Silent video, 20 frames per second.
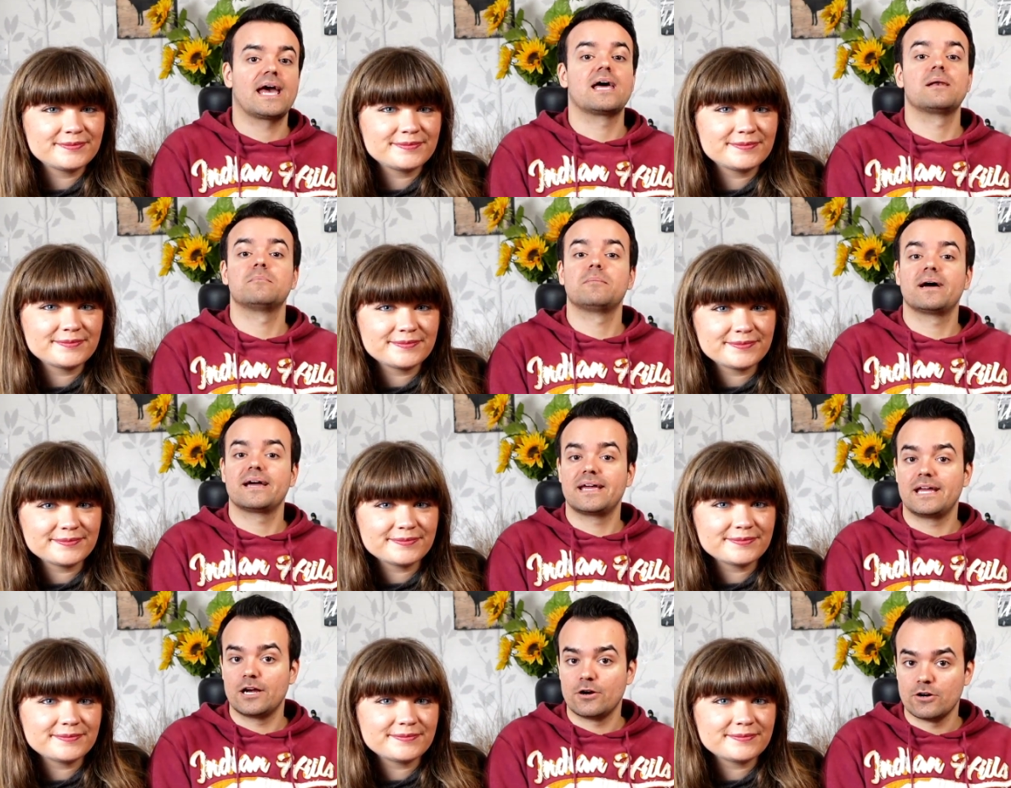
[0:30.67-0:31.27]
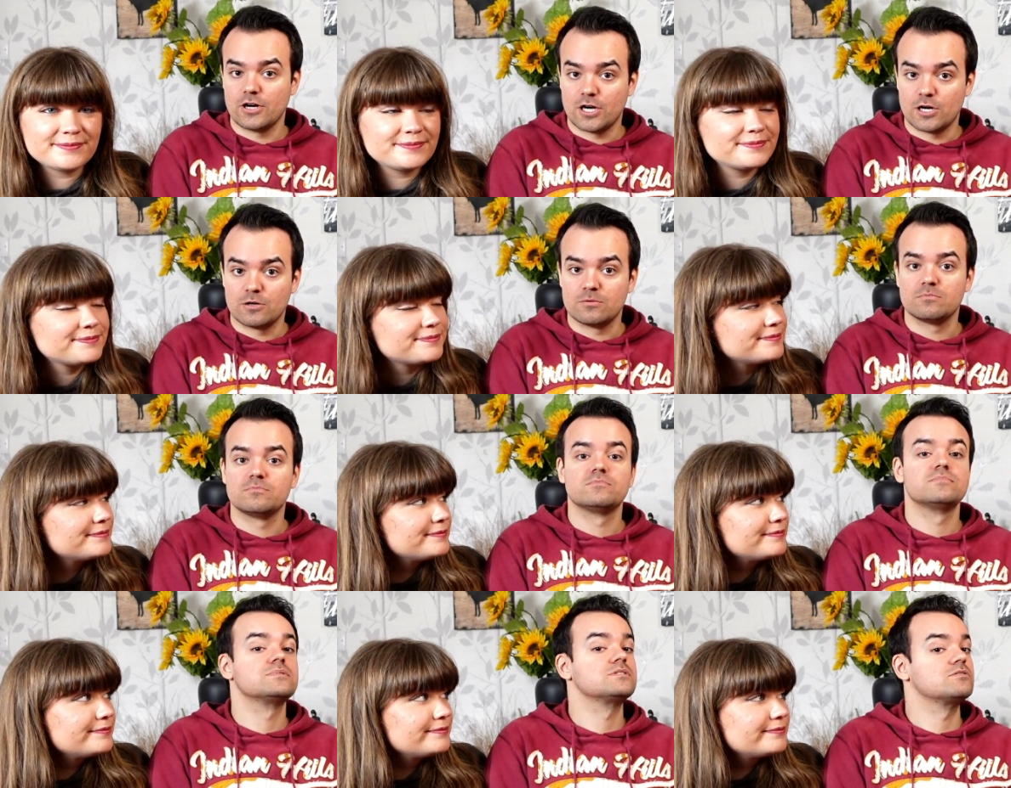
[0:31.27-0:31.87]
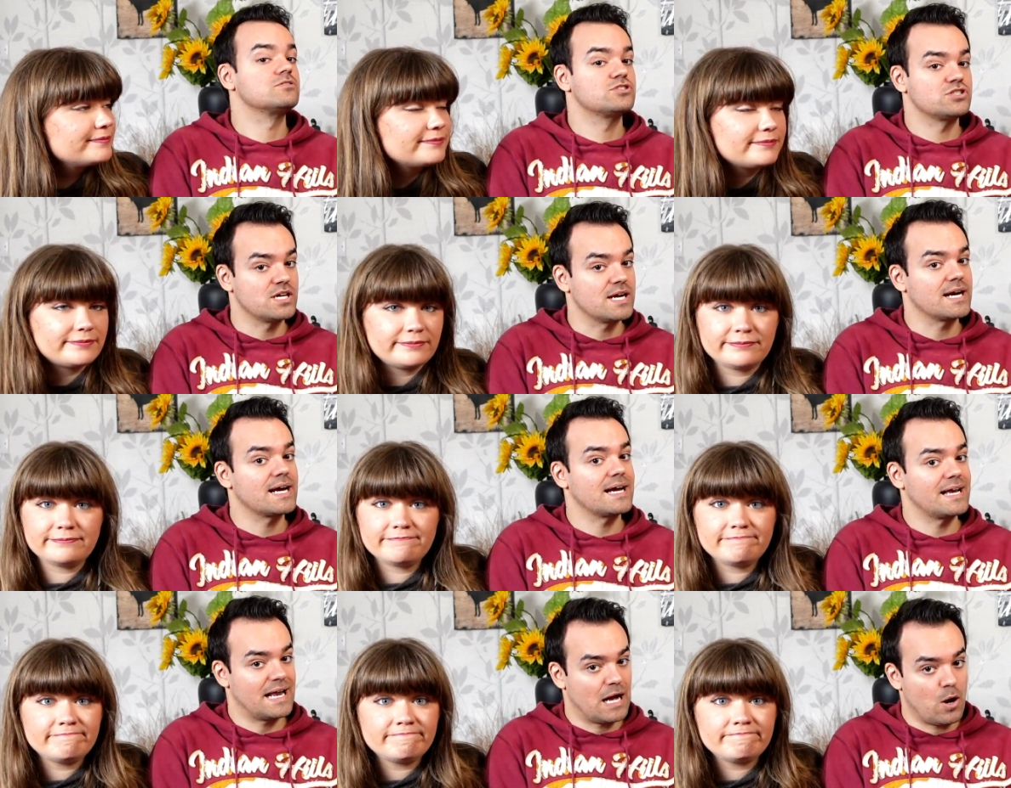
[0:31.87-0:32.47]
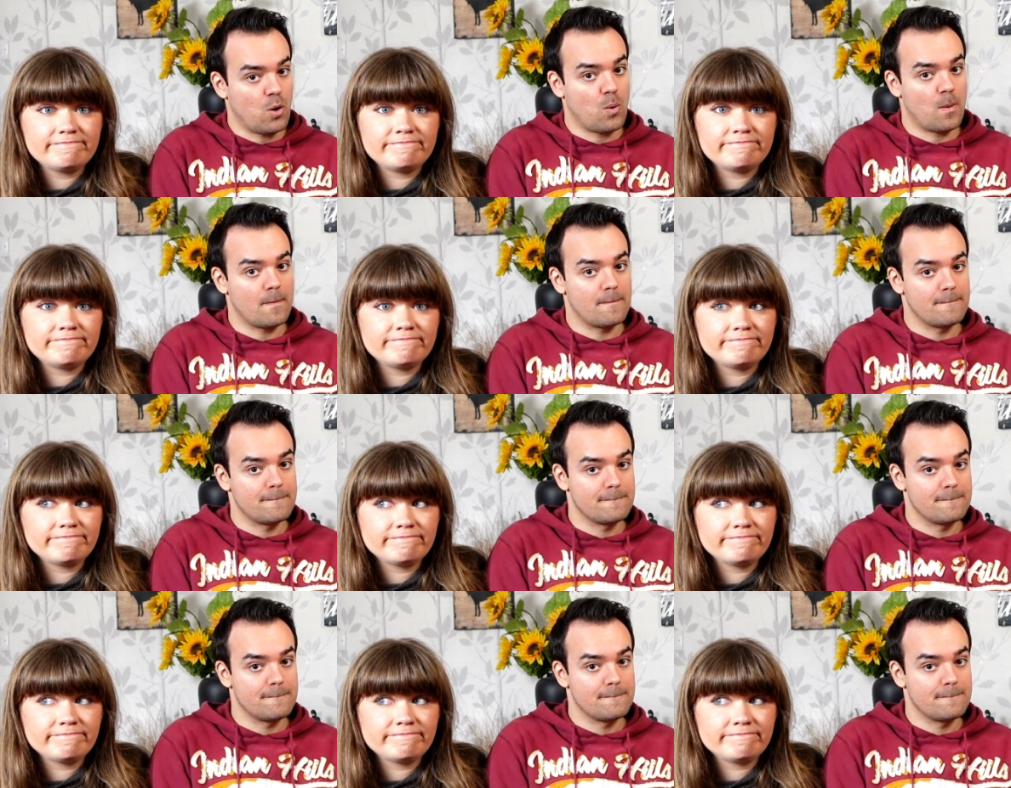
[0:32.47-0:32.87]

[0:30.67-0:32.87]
Speaker 1: and My Hero. So check it out.